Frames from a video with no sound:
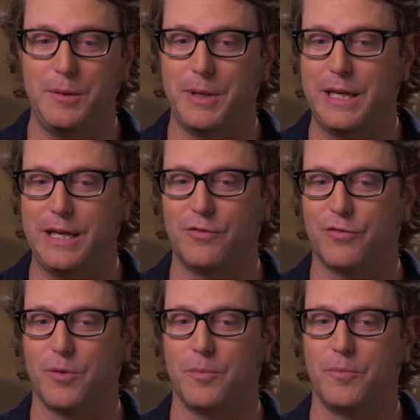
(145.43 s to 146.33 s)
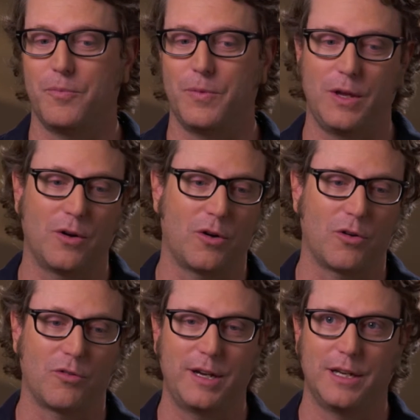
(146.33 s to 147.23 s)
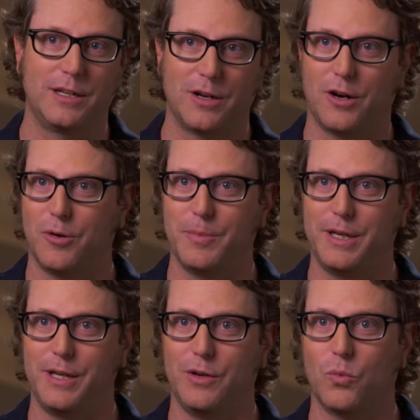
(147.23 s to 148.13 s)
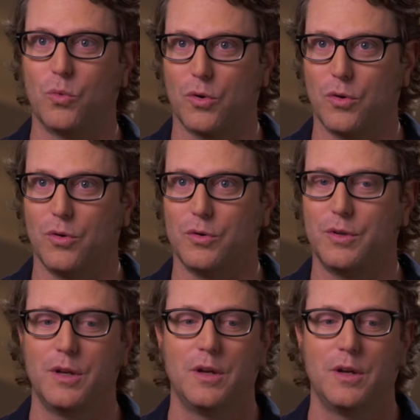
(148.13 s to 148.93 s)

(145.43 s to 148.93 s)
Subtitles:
being from the R-rated comedy world,